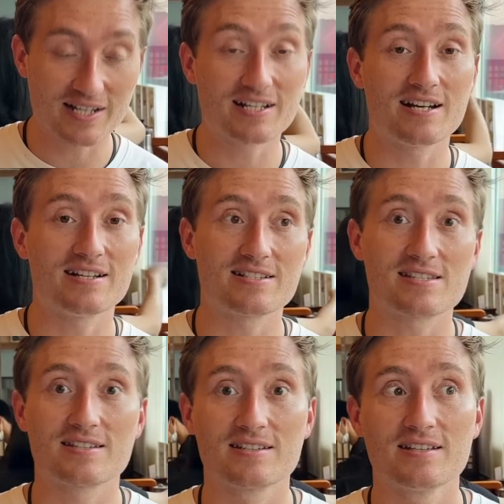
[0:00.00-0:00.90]
got
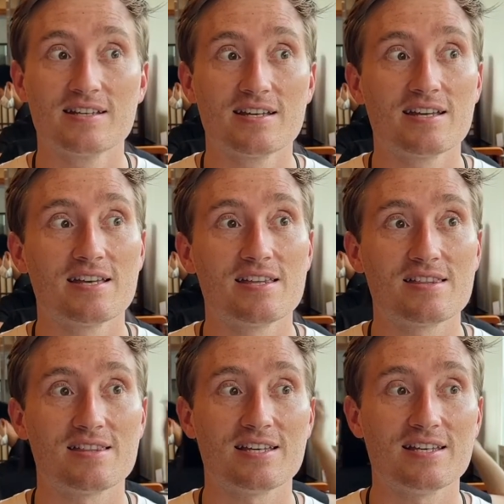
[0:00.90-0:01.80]

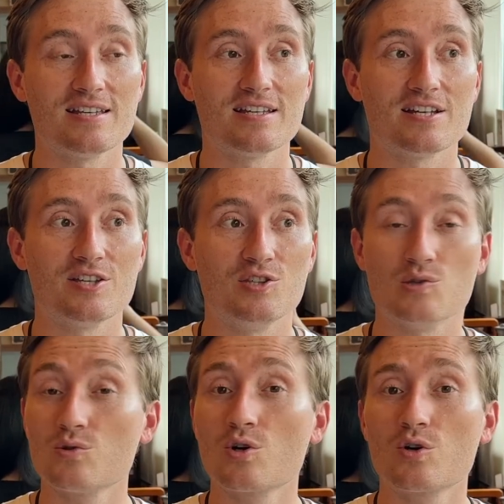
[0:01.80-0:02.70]
the
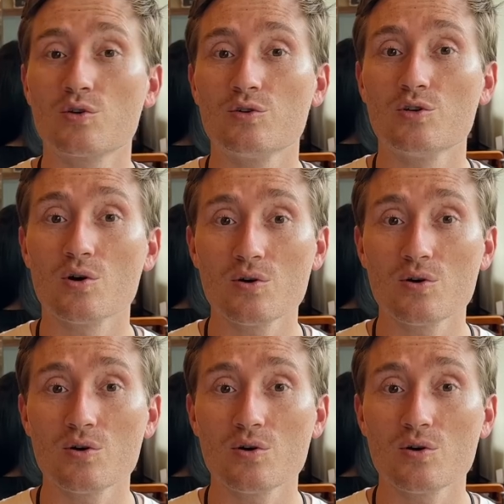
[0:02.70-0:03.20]
yuko